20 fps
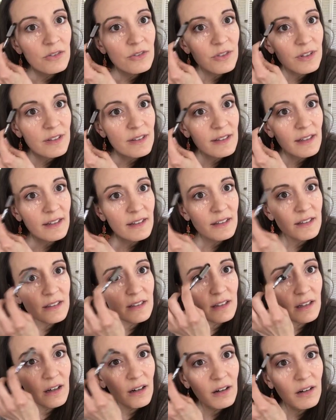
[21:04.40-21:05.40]
Just like
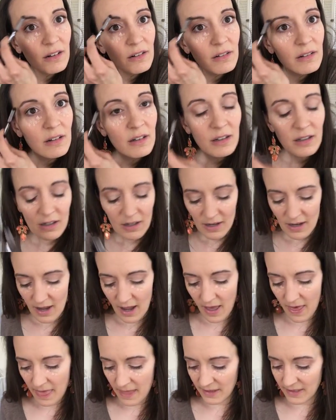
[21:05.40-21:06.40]
so.
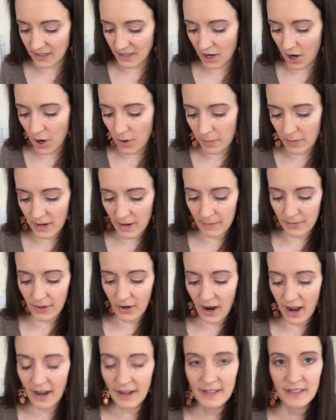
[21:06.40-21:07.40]
And then to open up your
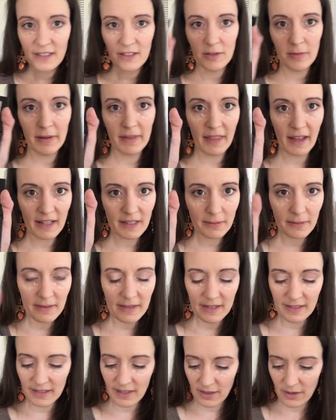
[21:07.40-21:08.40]
eyes a little bit, that's what
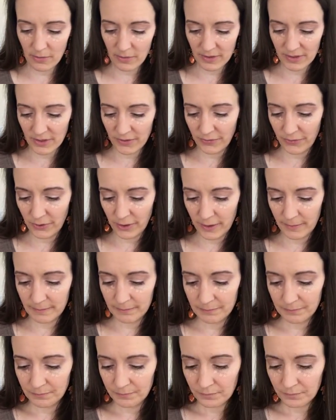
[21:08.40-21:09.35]
these other ones are for.